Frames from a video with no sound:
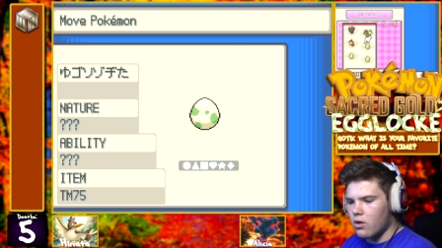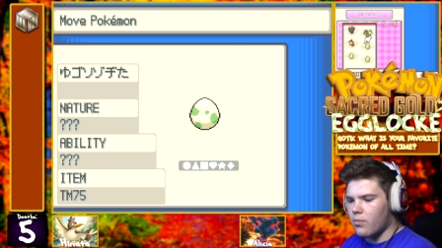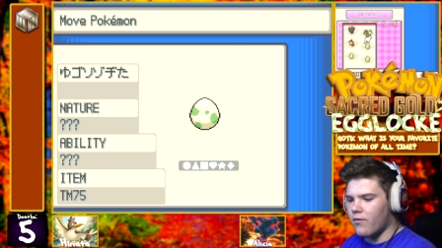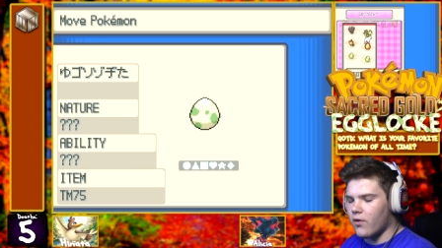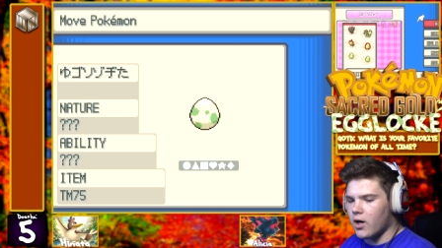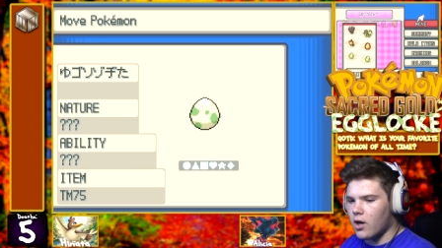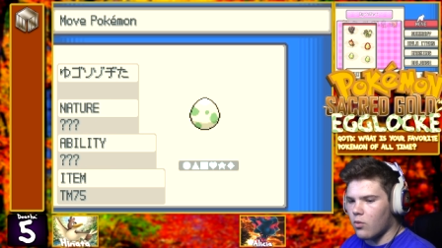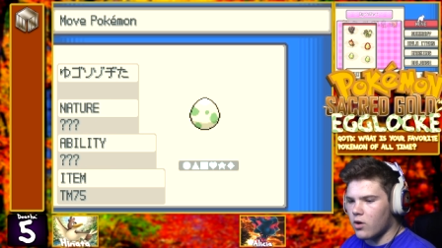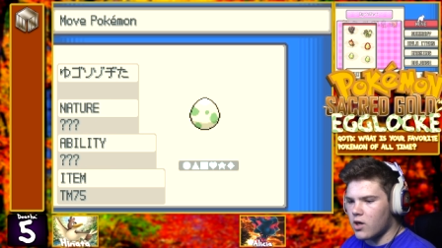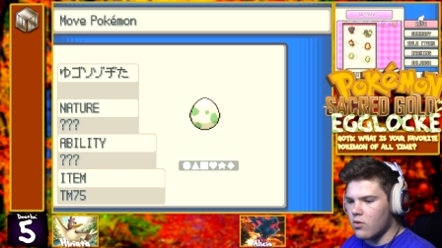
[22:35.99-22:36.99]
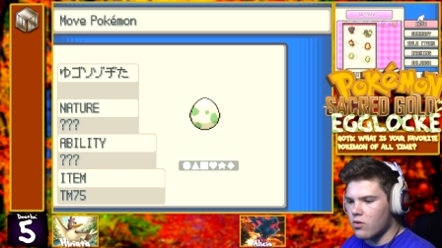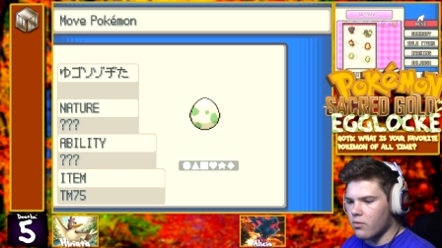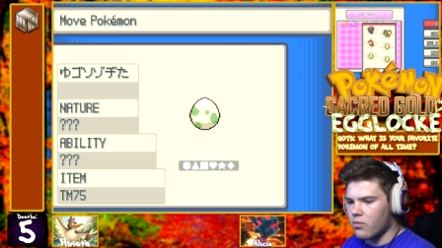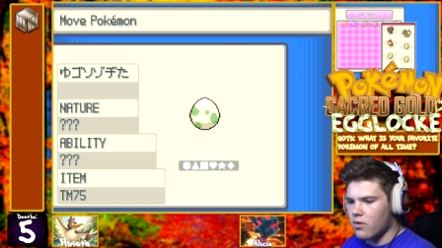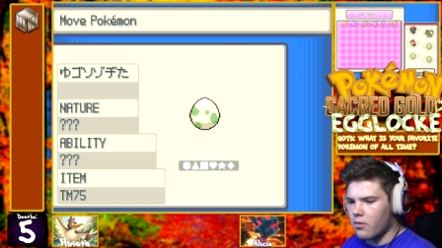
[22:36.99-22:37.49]
Provided I want to use
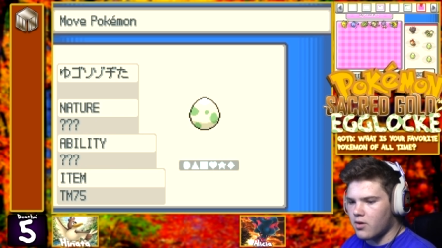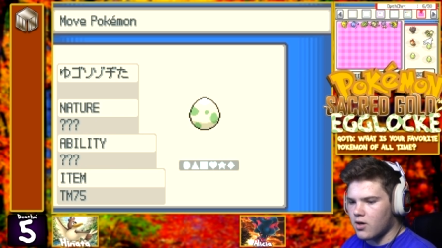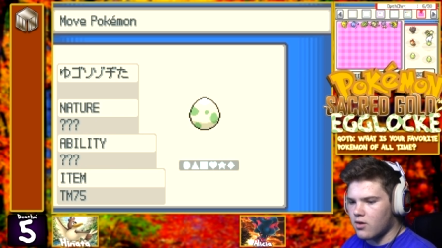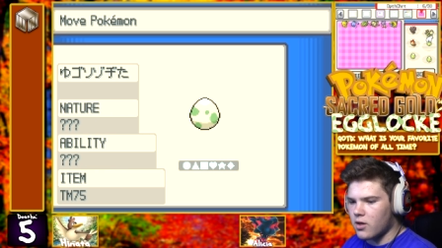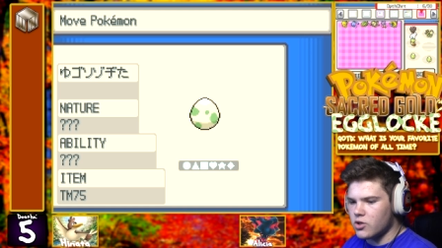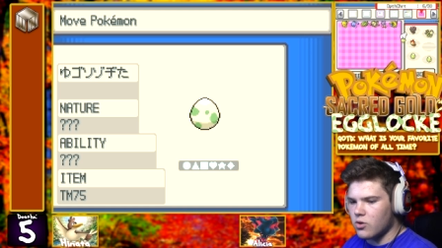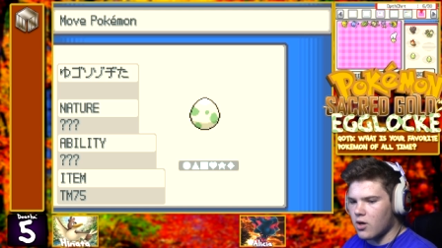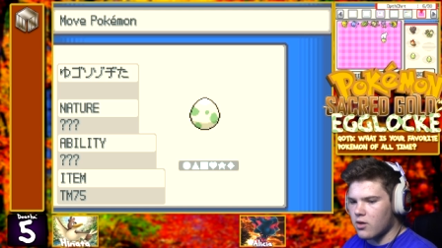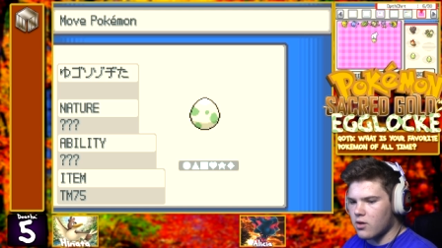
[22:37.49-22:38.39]
them. So I'm going to set you guys